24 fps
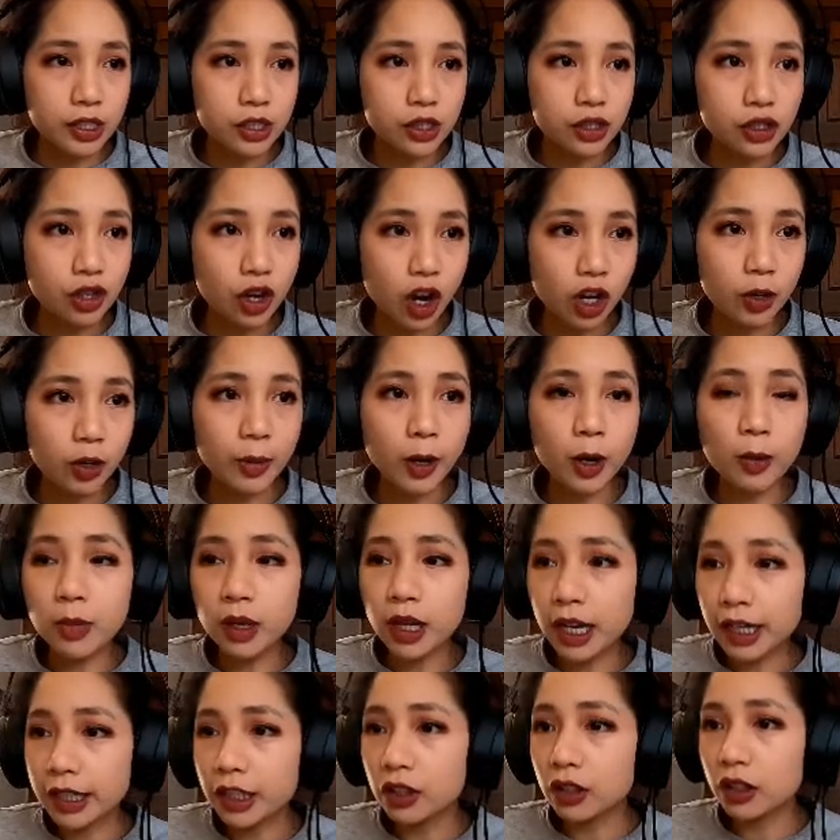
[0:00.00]
talk about
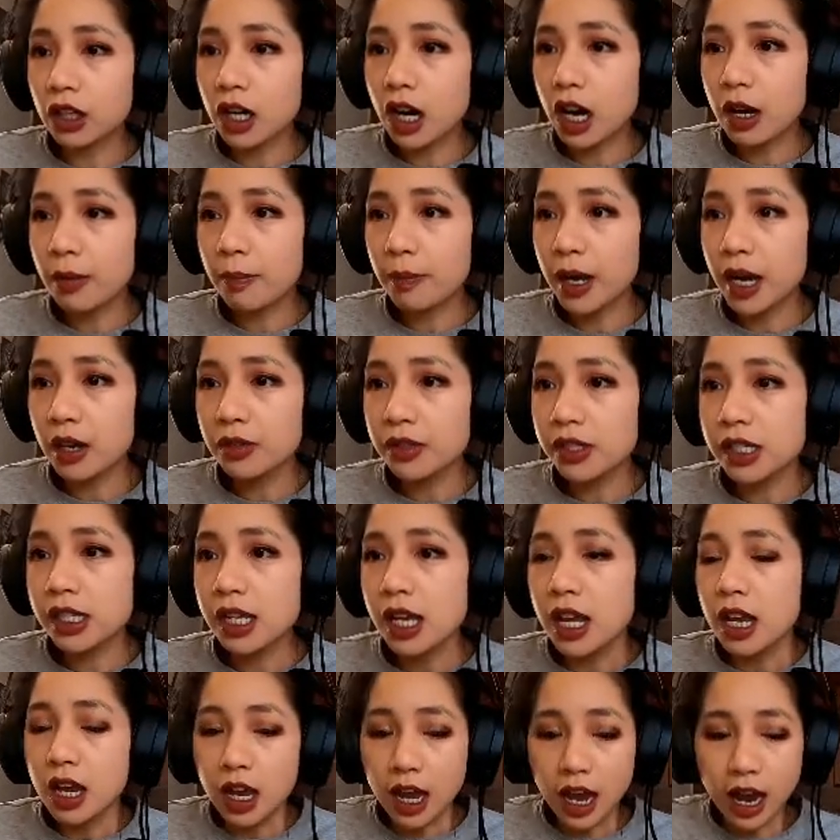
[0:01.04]
molecular compounds.
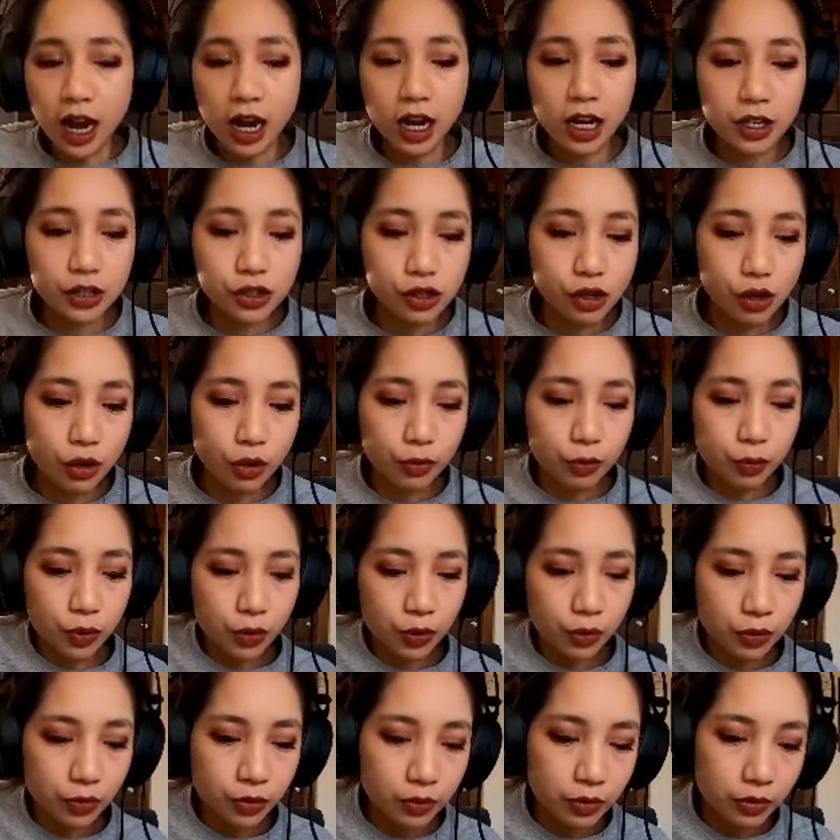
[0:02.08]
So if we're
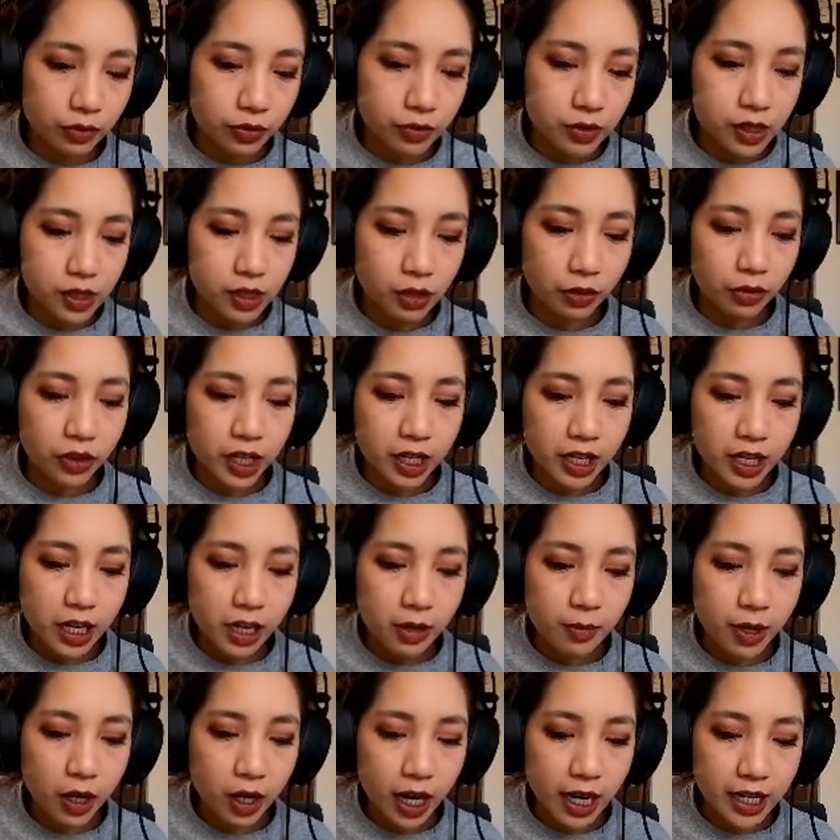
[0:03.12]
still thinking
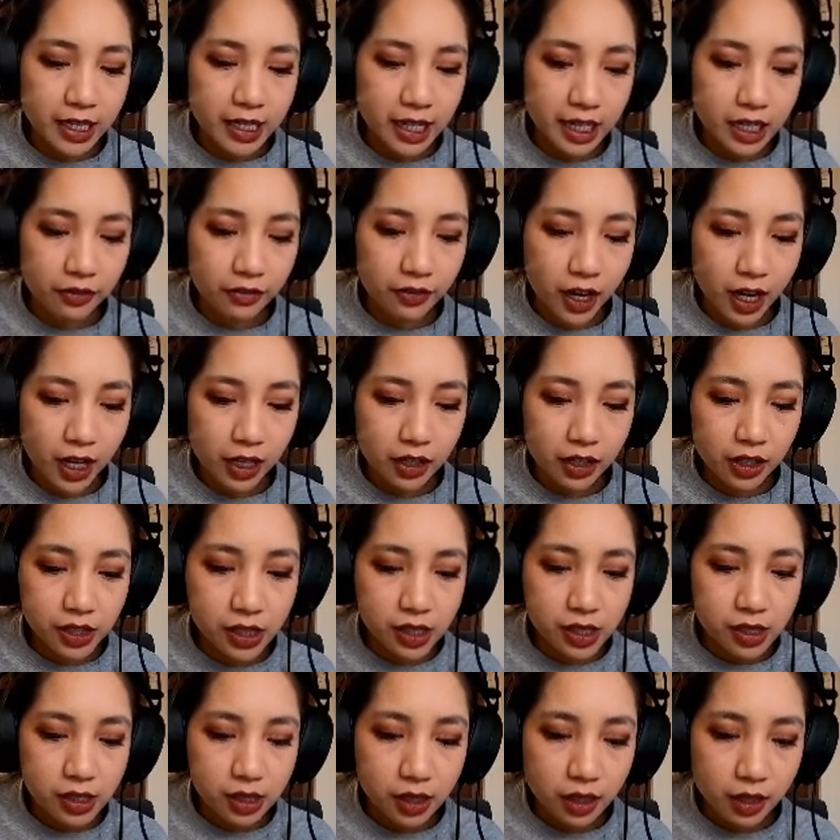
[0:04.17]
about identifiers
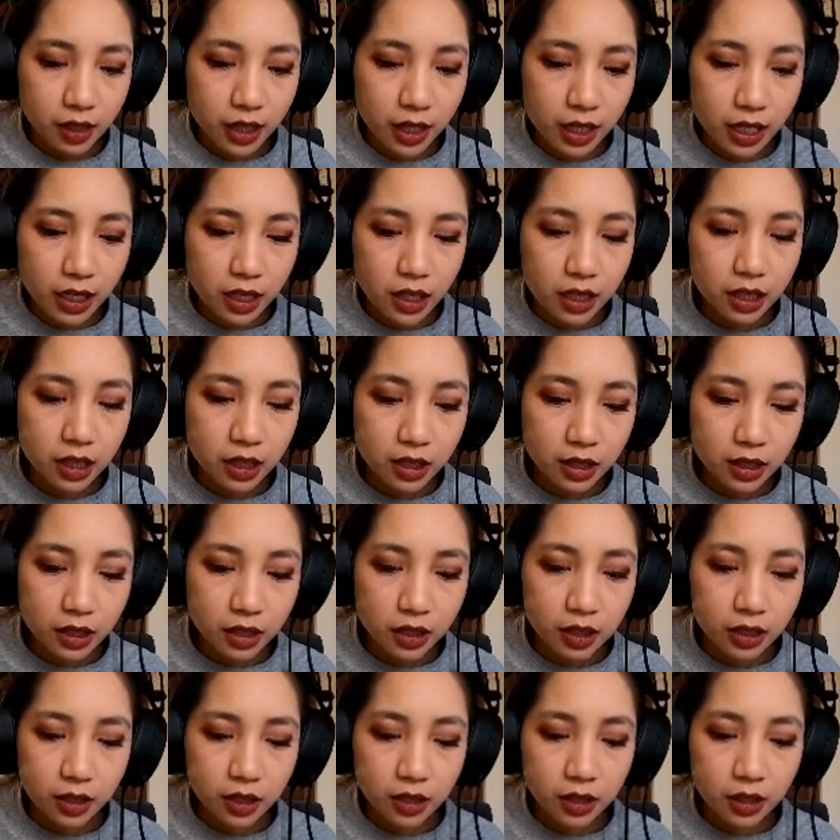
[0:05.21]
here,
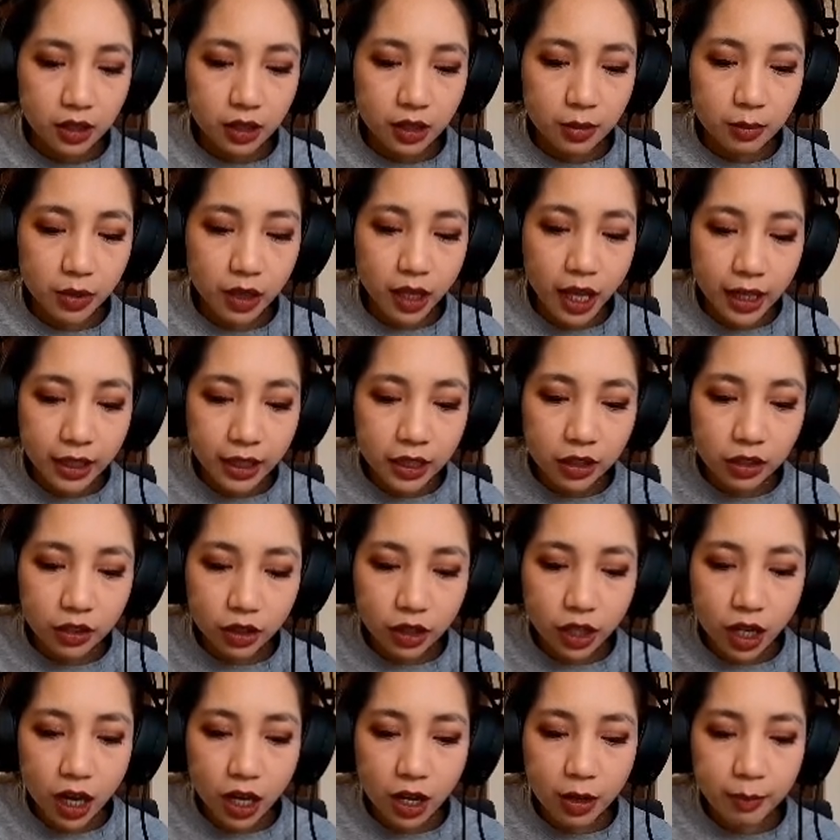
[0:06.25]
molecular
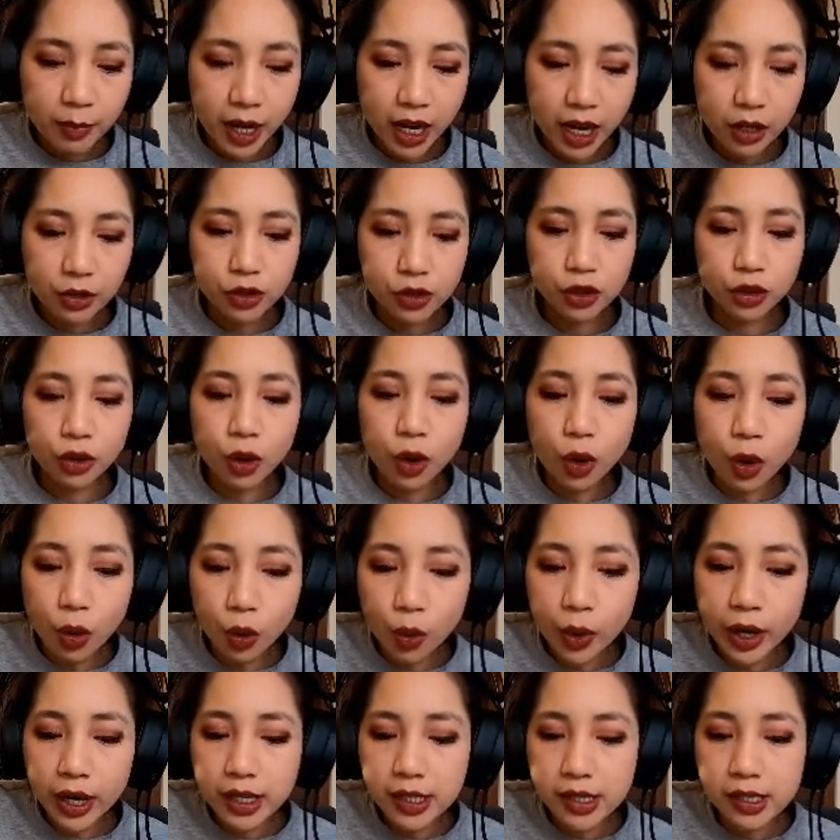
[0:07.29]
compounds are
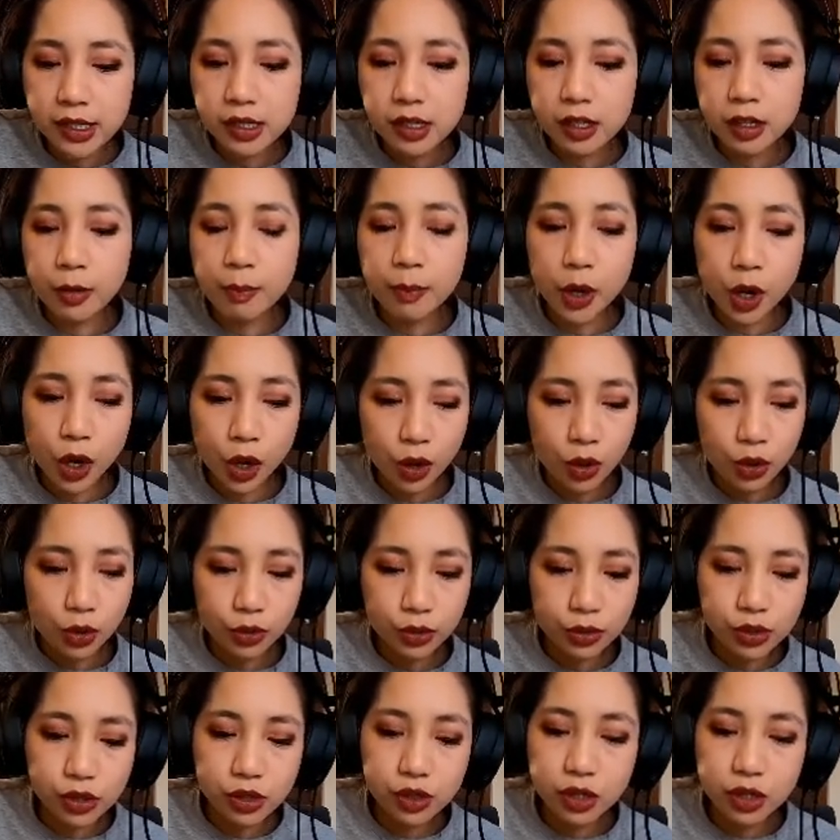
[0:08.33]
always composed.